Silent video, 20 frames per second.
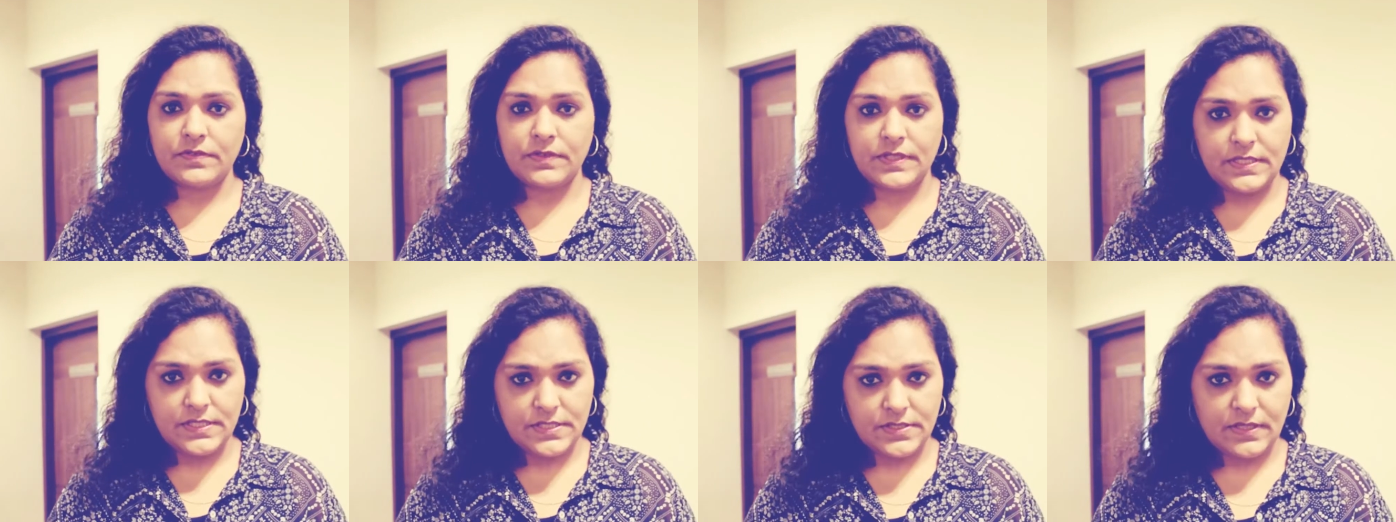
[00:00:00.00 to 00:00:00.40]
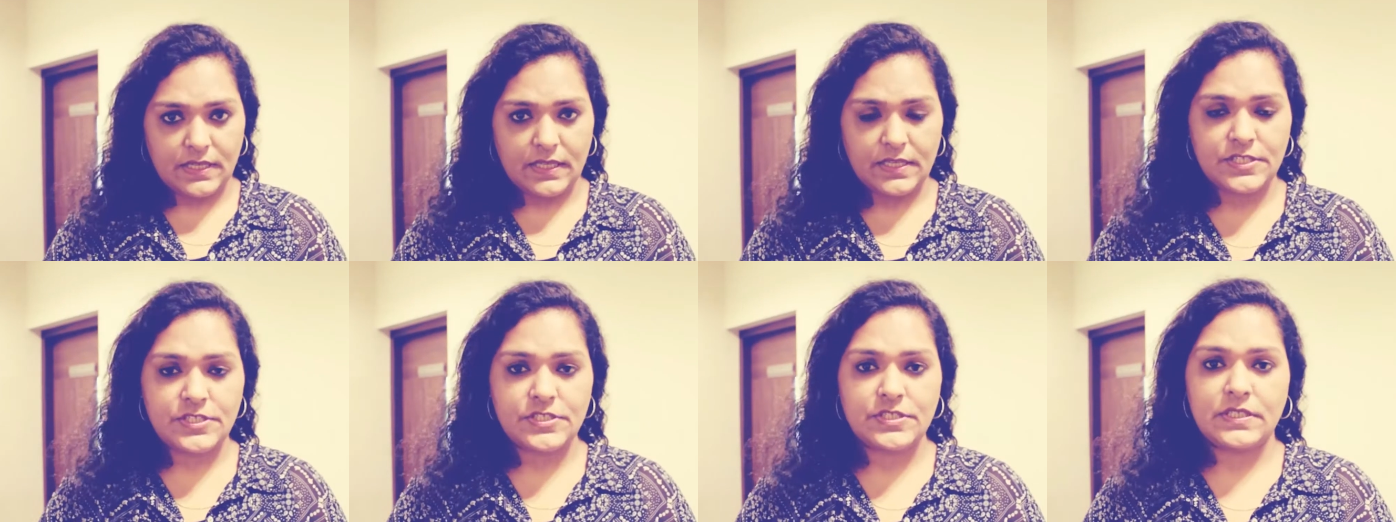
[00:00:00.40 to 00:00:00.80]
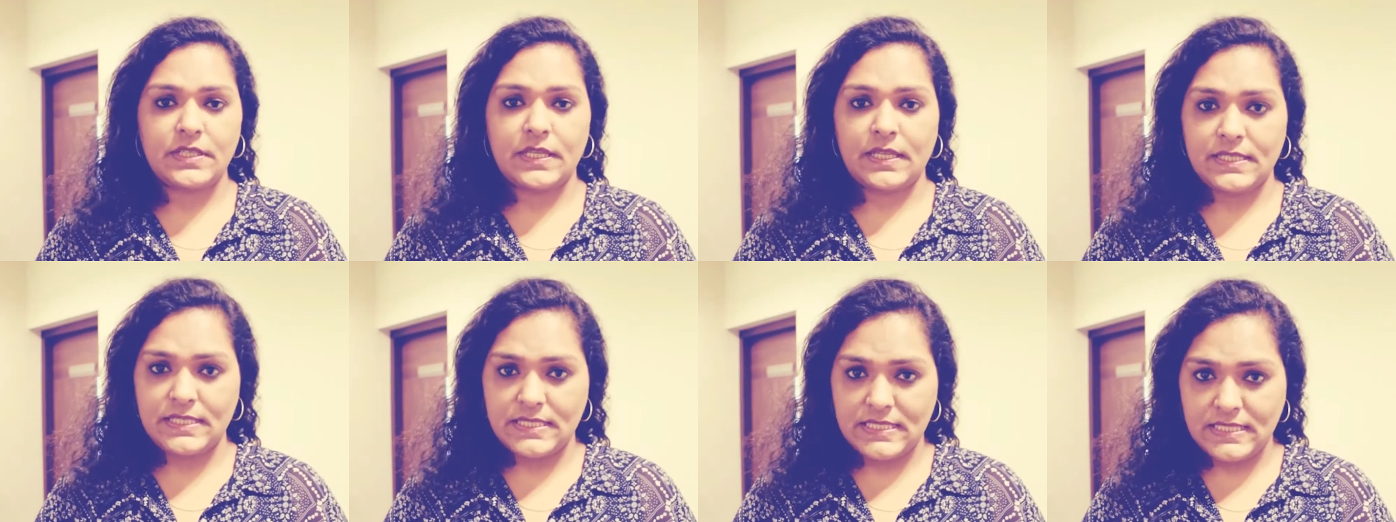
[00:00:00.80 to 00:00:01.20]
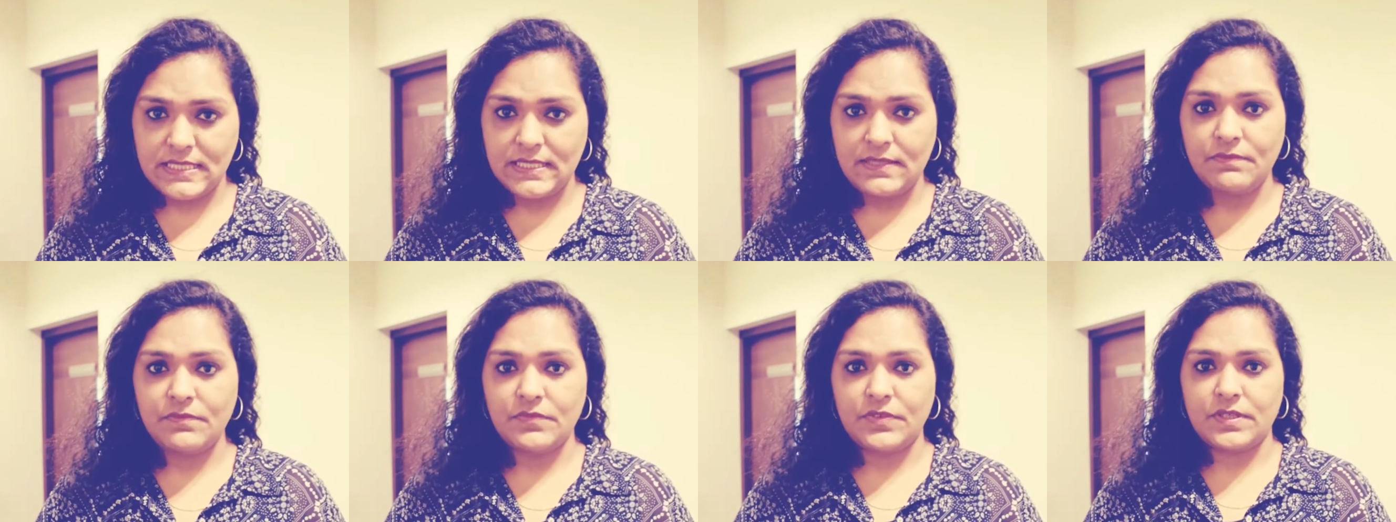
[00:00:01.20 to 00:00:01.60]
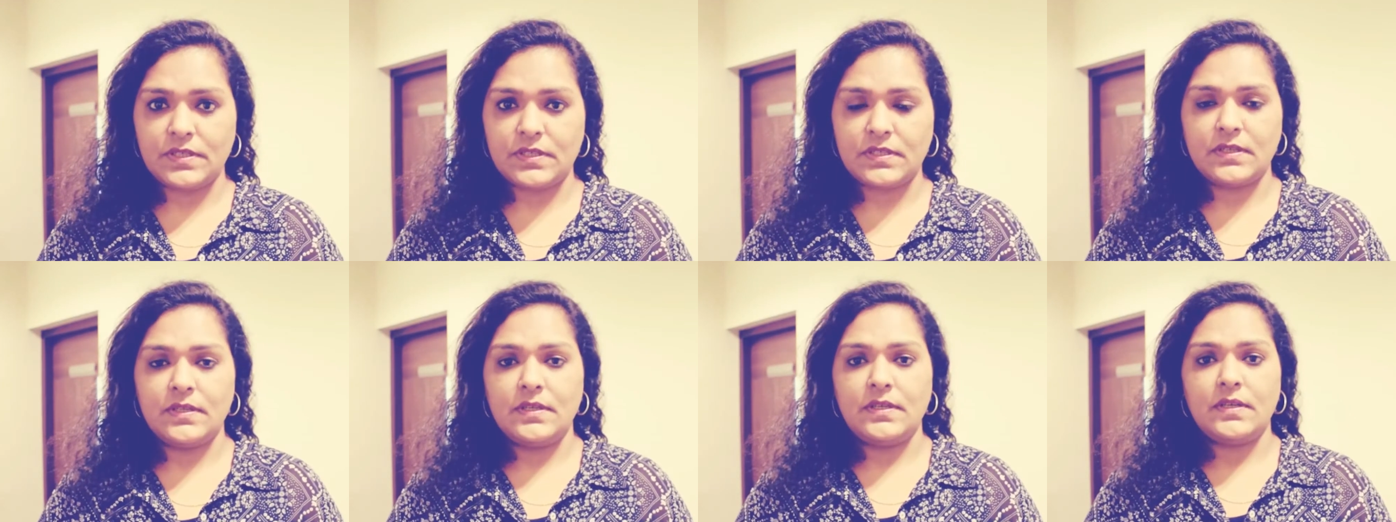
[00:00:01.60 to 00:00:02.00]
interaction and
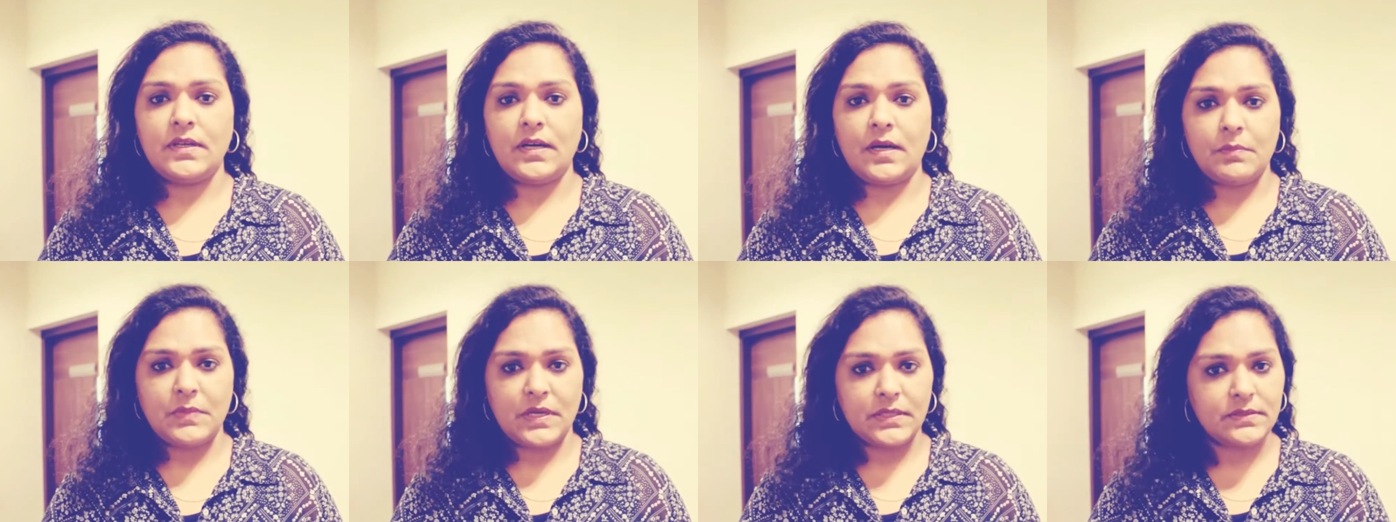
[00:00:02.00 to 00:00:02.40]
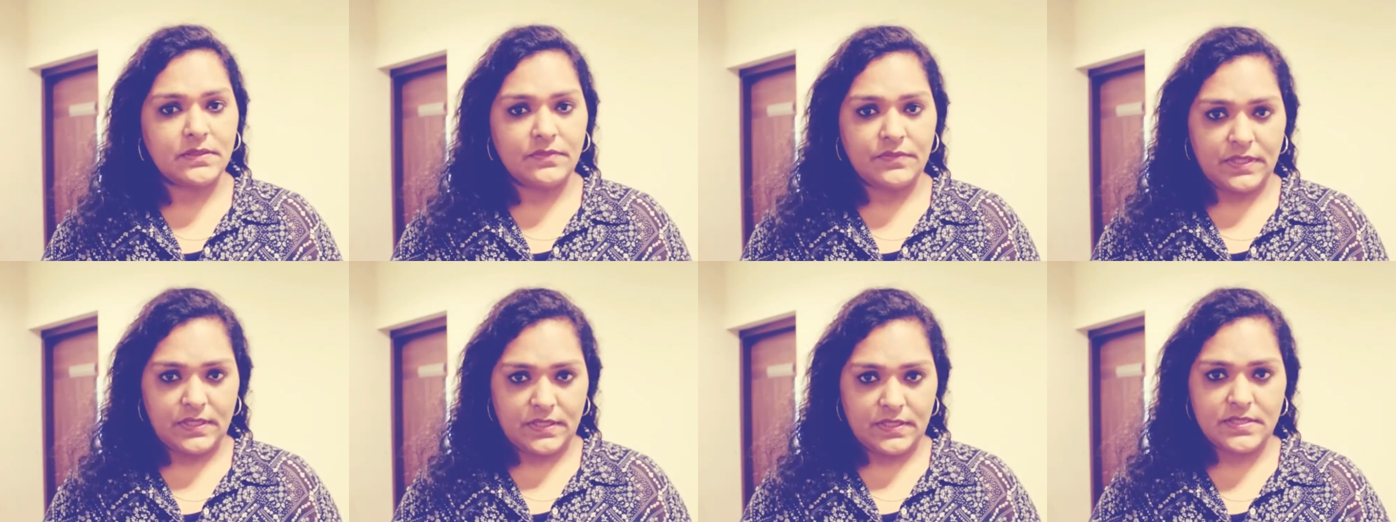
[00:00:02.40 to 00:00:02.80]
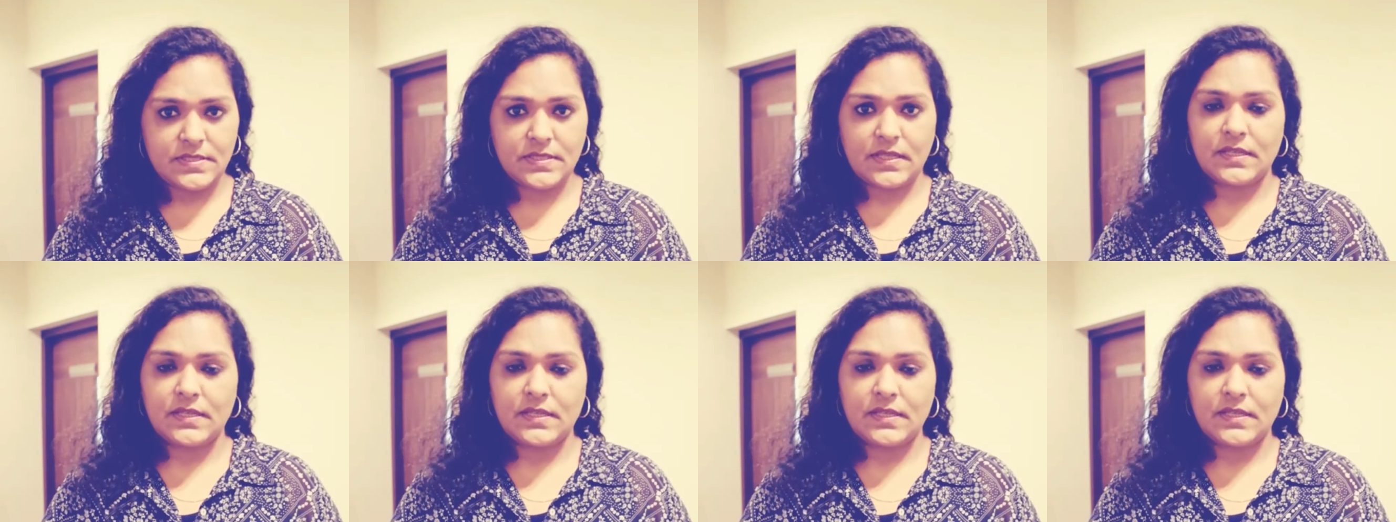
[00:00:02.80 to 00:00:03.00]
teamwork among the various